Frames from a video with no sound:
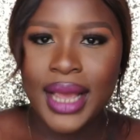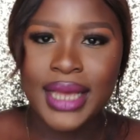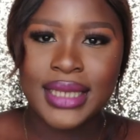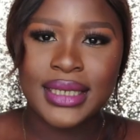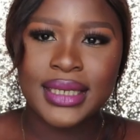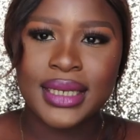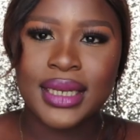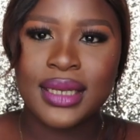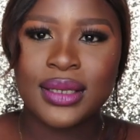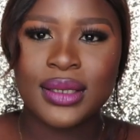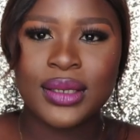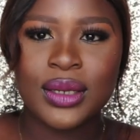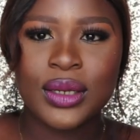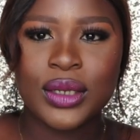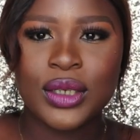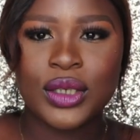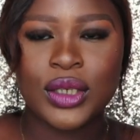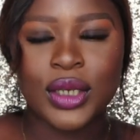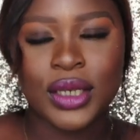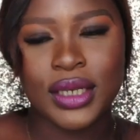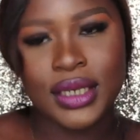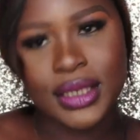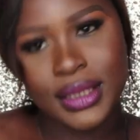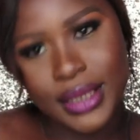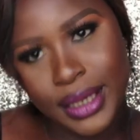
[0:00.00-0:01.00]
Is keto
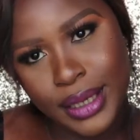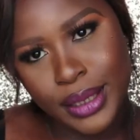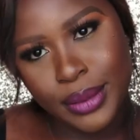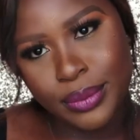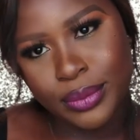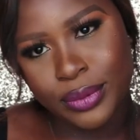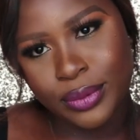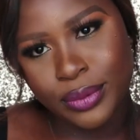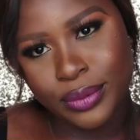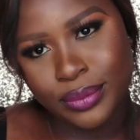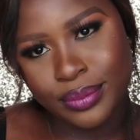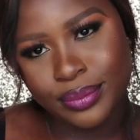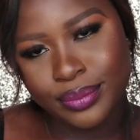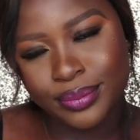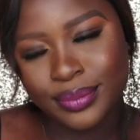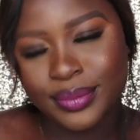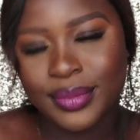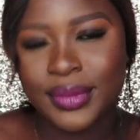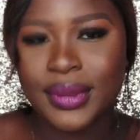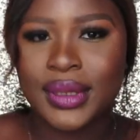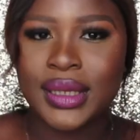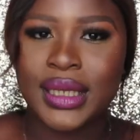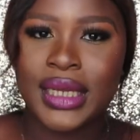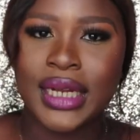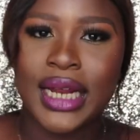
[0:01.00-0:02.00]
sustainable?
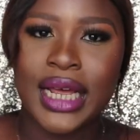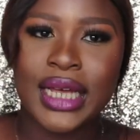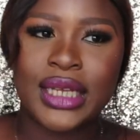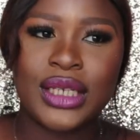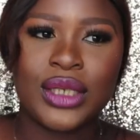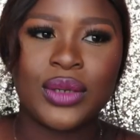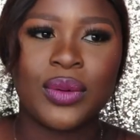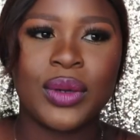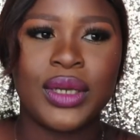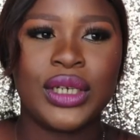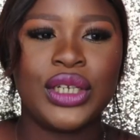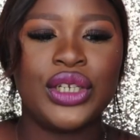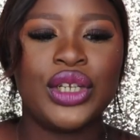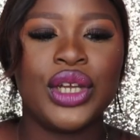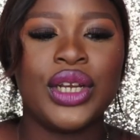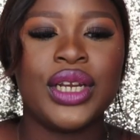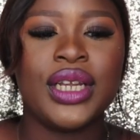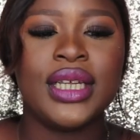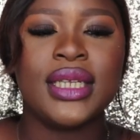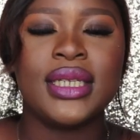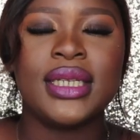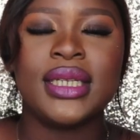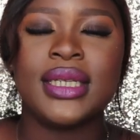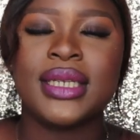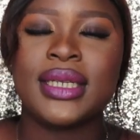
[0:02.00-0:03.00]
The next
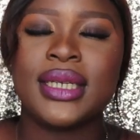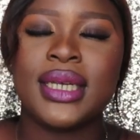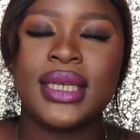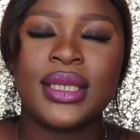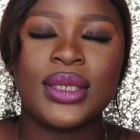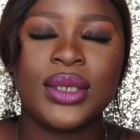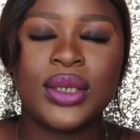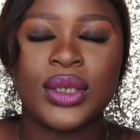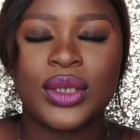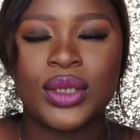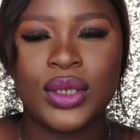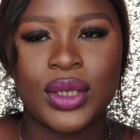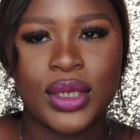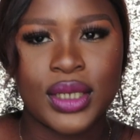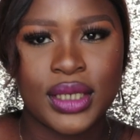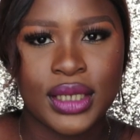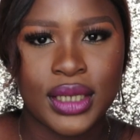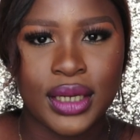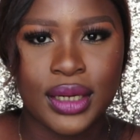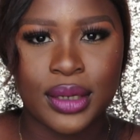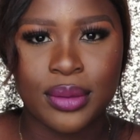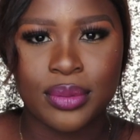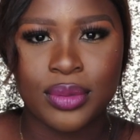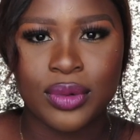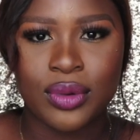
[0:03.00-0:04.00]
question is keto
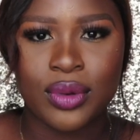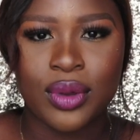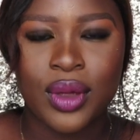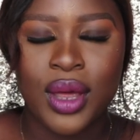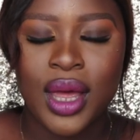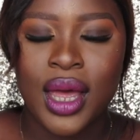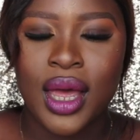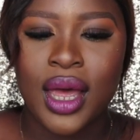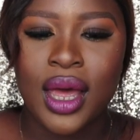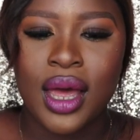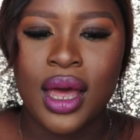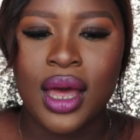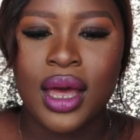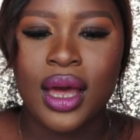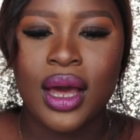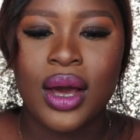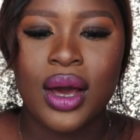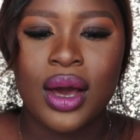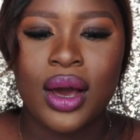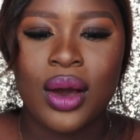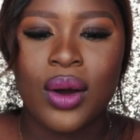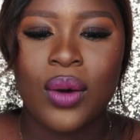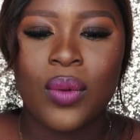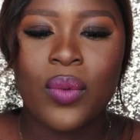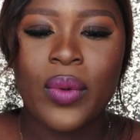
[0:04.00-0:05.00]
sustainable?
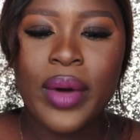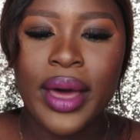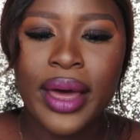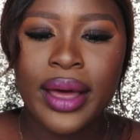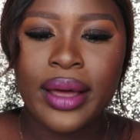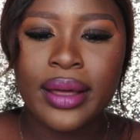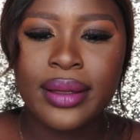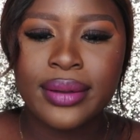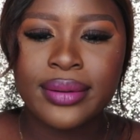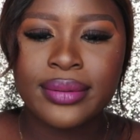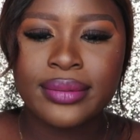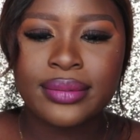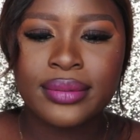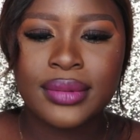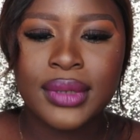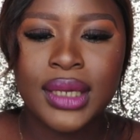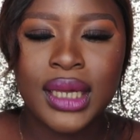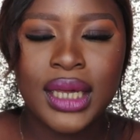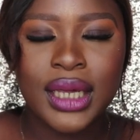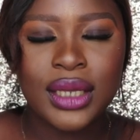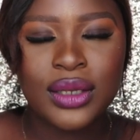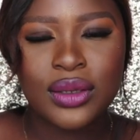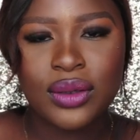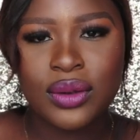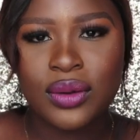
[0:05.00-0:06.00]
Well,
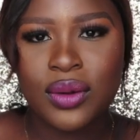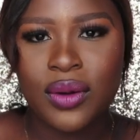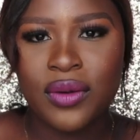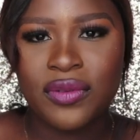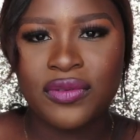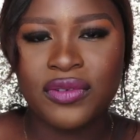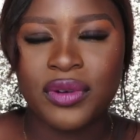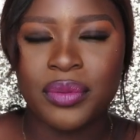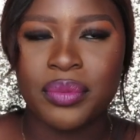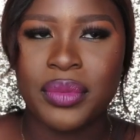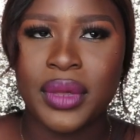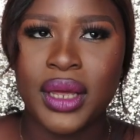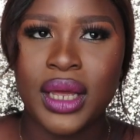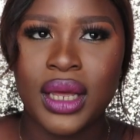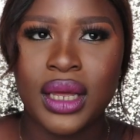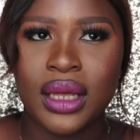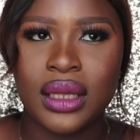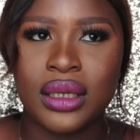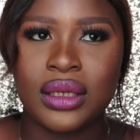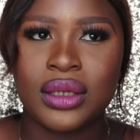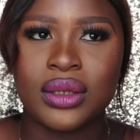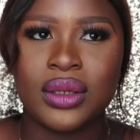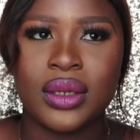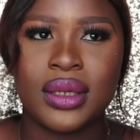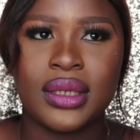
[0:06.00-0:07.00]
keto for
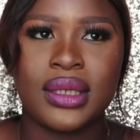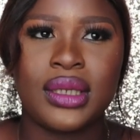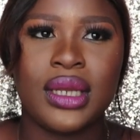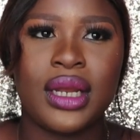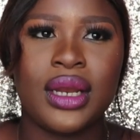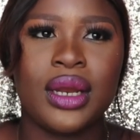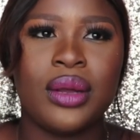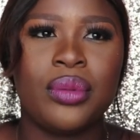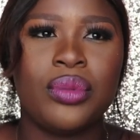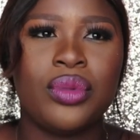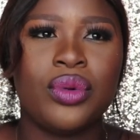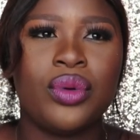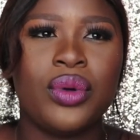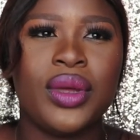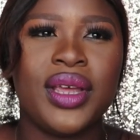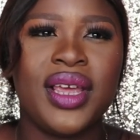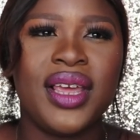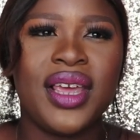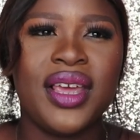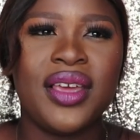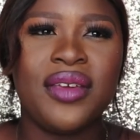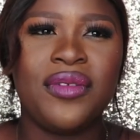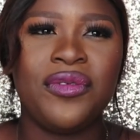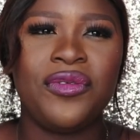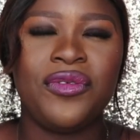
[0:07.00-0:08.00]
me is sustainable
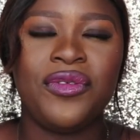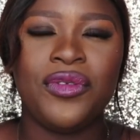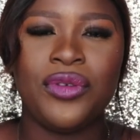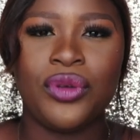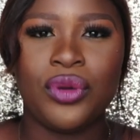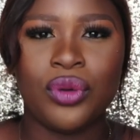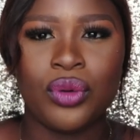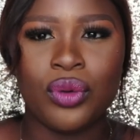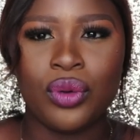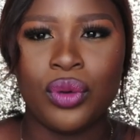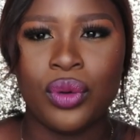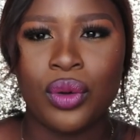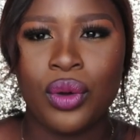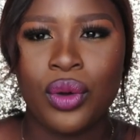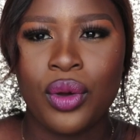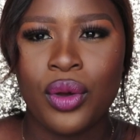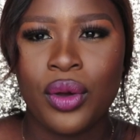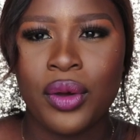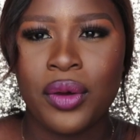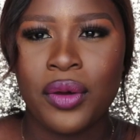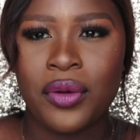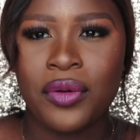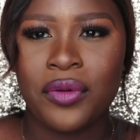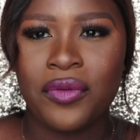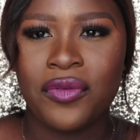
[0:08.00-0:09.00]
if you
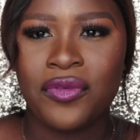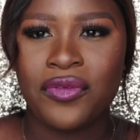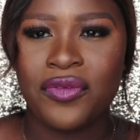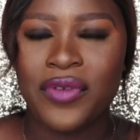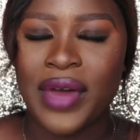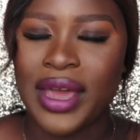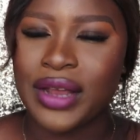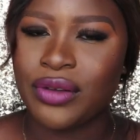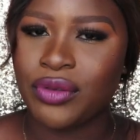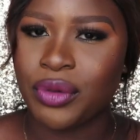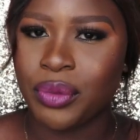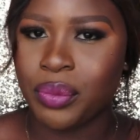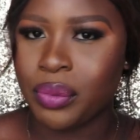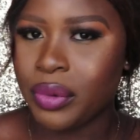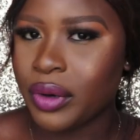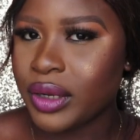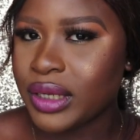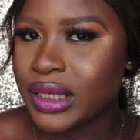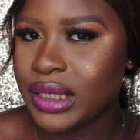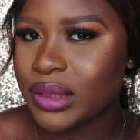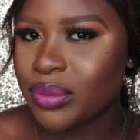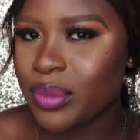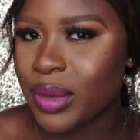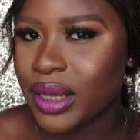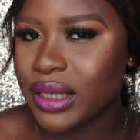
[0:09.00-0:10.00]
find
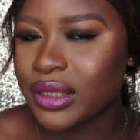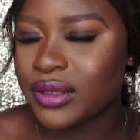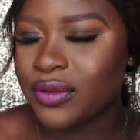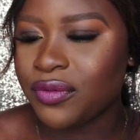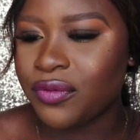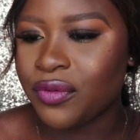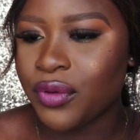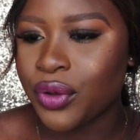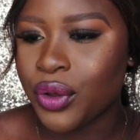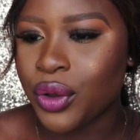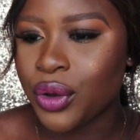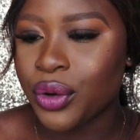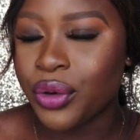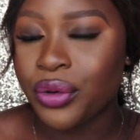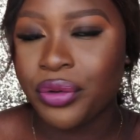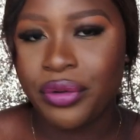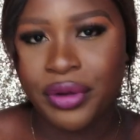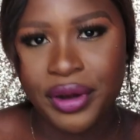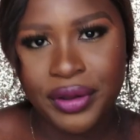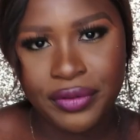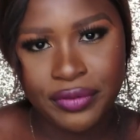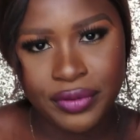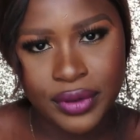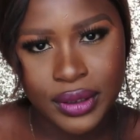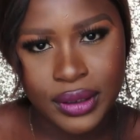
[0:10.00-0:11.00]
replacements for your
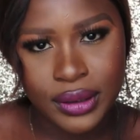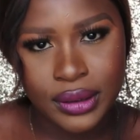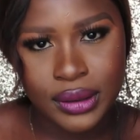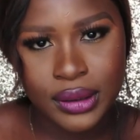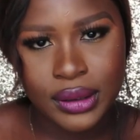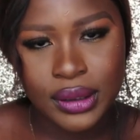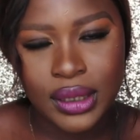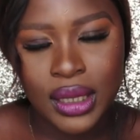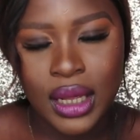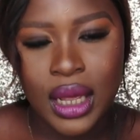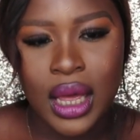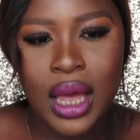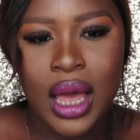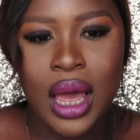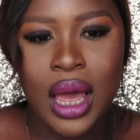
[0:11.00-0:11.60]
cravings.